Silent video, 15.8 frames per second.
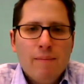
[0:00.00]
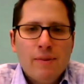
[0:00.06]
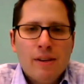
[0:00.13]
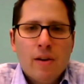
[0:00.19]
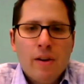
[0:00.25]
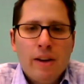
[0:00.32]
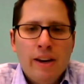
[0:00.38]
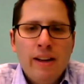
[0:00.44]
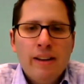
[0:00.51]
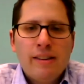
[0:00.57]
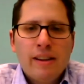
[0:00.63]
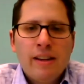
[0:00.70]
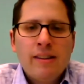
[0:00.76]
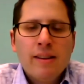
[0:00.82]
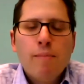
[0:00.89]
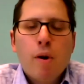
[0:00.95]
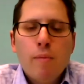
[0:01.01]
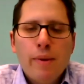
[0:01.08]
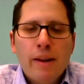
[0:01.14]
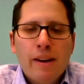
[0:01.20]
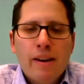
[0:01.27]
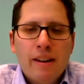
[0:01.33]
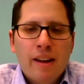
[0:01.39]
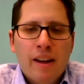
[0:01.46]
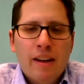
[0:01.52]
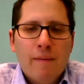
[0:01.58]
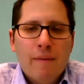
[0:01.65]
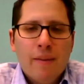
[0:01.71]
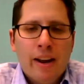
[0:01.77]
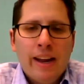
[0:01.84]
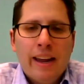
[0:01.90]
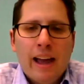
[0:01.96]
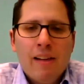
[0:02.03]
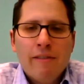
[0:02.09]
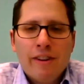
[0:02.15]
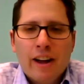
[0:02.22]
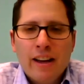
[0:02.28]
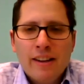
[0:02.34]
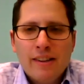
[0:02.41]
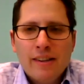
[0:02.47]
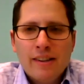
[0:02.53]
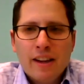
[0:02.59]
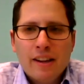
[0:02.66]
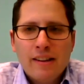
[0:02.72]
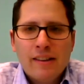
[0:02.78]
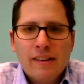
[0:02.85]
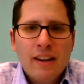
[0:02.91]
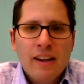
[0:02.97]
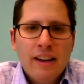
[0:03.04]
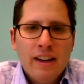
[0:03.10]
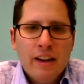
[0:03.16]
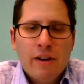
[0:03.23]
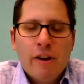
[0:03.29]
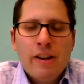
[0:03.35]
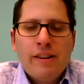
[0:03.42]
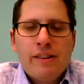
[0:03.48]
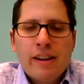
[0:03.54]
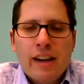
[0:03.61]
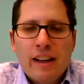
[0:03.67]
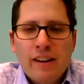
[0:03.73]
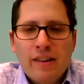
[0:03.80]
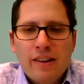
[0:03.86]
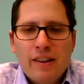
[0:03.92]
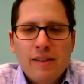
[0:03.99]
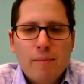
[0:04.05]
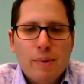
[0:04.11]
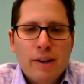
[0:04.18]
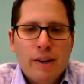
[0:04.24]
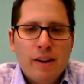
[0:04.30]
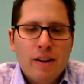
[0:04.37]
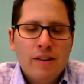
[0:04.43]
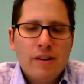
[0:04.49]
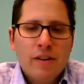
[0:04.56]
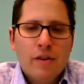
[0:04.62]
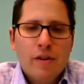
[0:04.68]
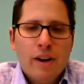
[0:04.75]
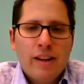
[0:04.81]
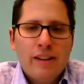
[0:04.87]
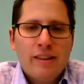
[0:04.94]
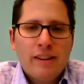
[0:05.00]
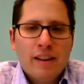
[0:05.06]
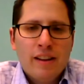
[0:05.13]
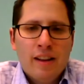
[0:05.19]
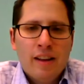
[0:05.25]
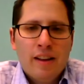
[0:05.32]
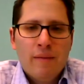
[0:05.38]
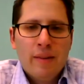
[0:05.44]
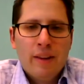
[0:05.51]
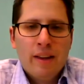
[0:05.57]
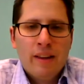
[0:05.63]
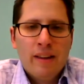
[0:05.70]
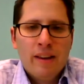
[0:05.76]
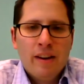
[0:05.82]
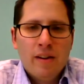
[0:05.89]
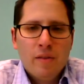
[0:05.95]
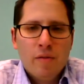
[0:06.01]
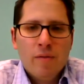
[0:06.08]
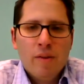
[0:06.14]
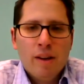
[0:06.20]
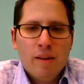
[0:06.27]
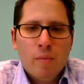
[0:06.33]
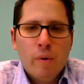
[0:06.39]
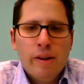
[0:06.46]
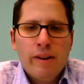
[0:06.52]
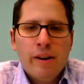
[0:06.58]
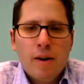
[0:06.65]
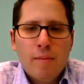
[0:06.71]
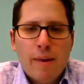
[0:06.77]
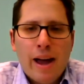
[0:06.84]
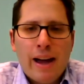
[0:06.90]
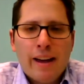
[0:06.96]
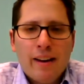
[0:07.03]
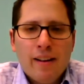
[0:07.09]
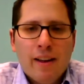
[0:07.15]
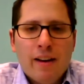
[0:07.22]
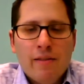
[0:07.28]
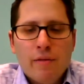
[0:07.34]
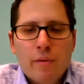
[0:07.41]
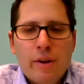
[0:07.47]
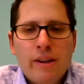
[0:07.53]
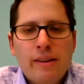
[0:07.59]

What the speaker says: So it's a moment, and it galvanizes us. It creates challenges, but it also creates, wind at our back in a lot of